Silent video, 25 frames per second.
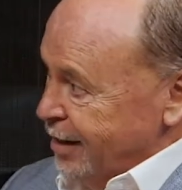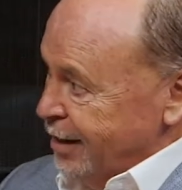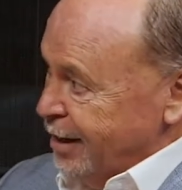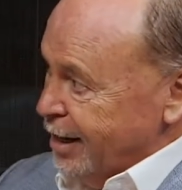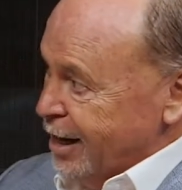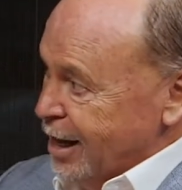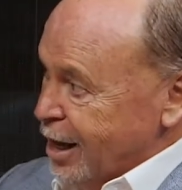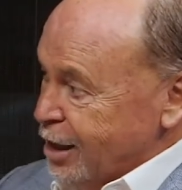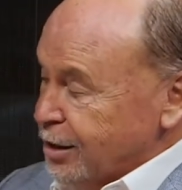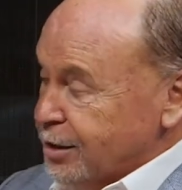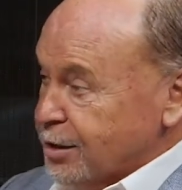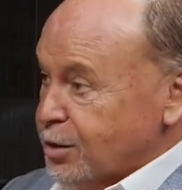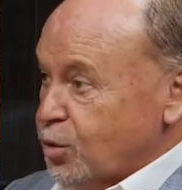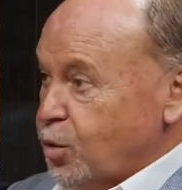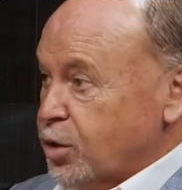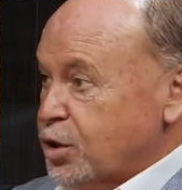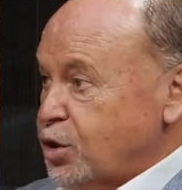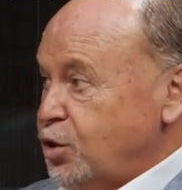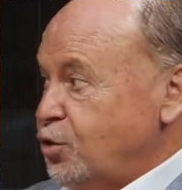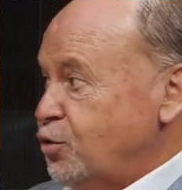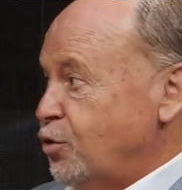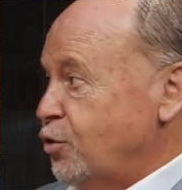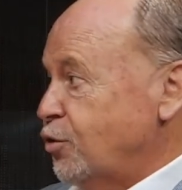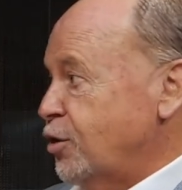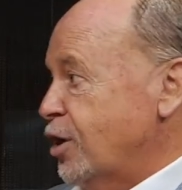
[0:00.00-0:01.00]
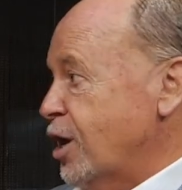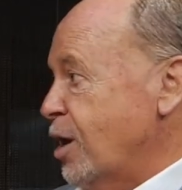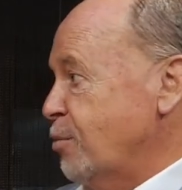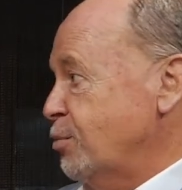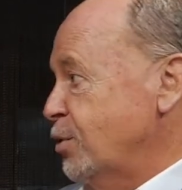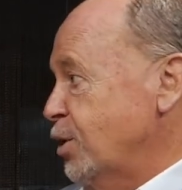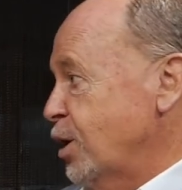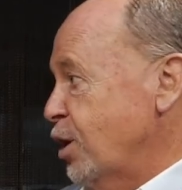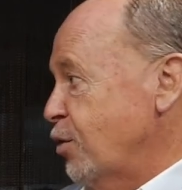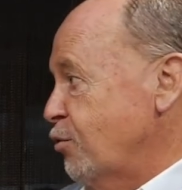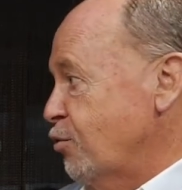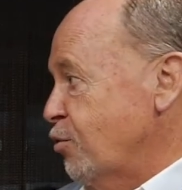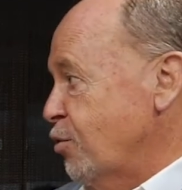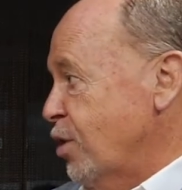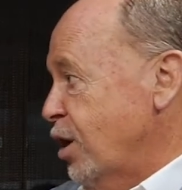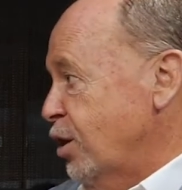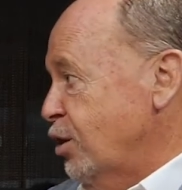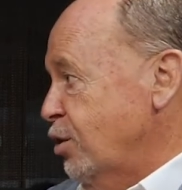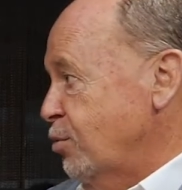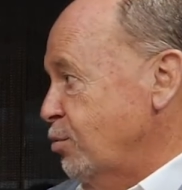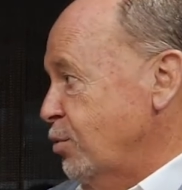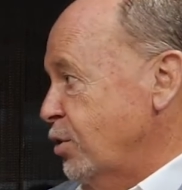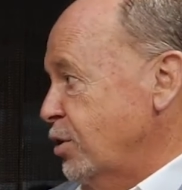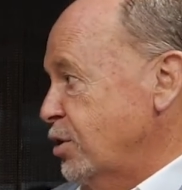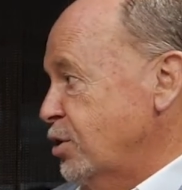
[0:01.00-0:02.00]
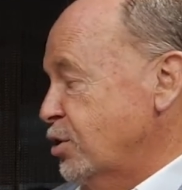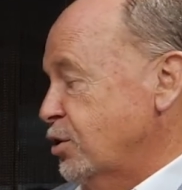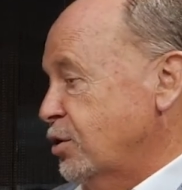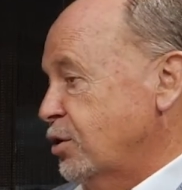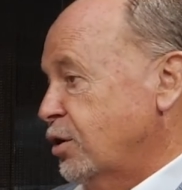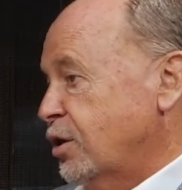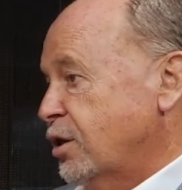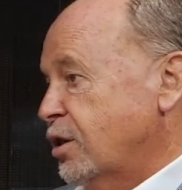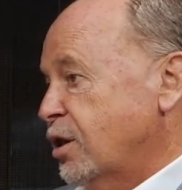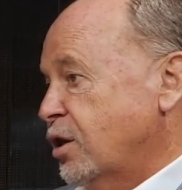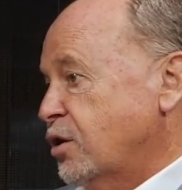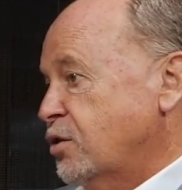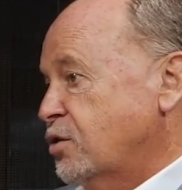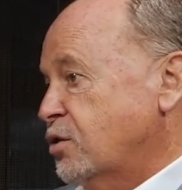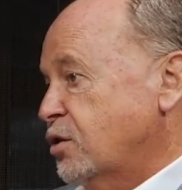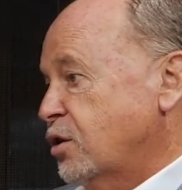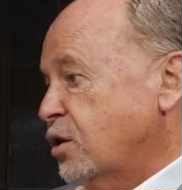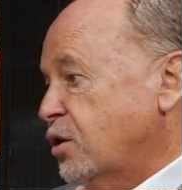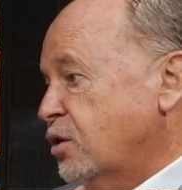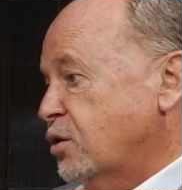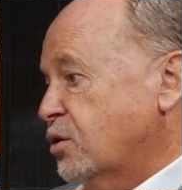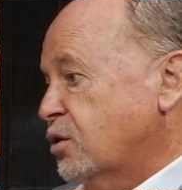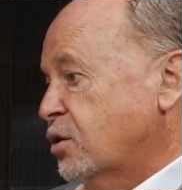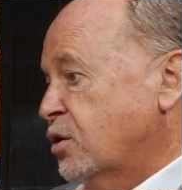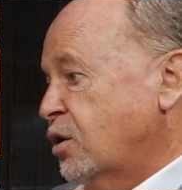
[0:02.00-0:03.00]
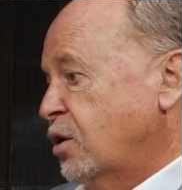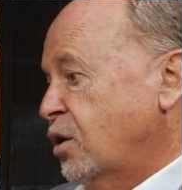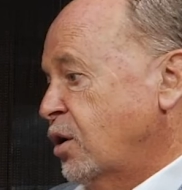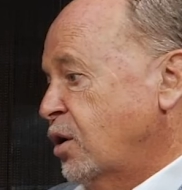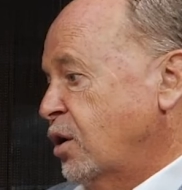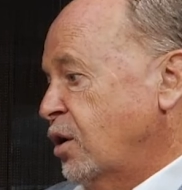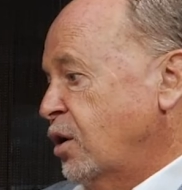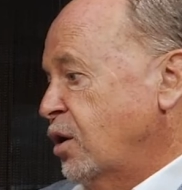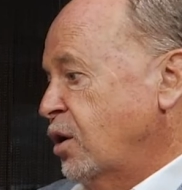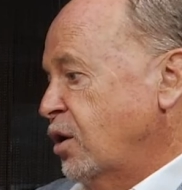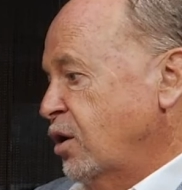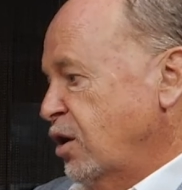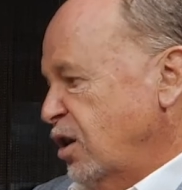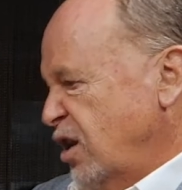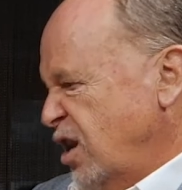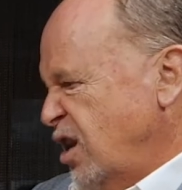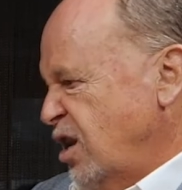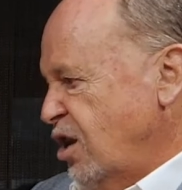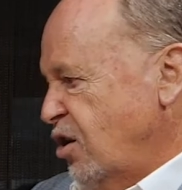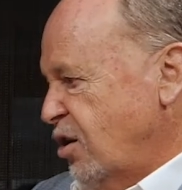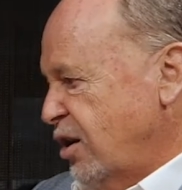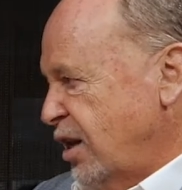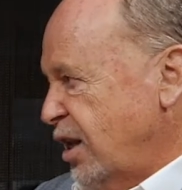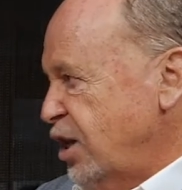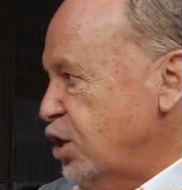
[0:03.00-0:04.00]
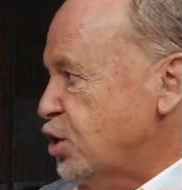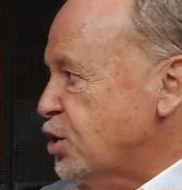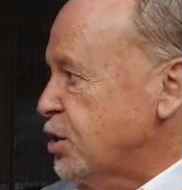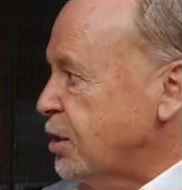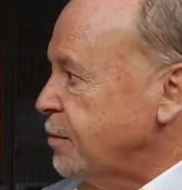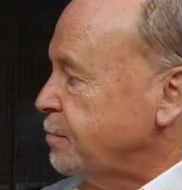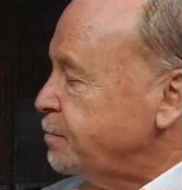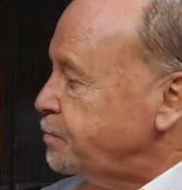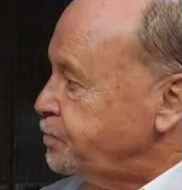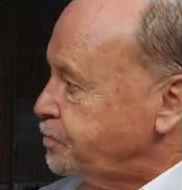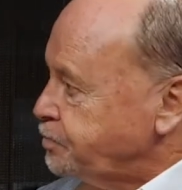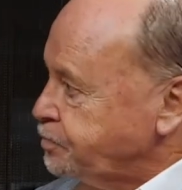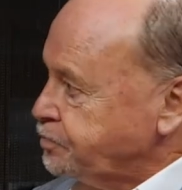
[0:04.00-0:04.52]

You know, what you do, get up and go for a run on the beach early, those things. You know, listen,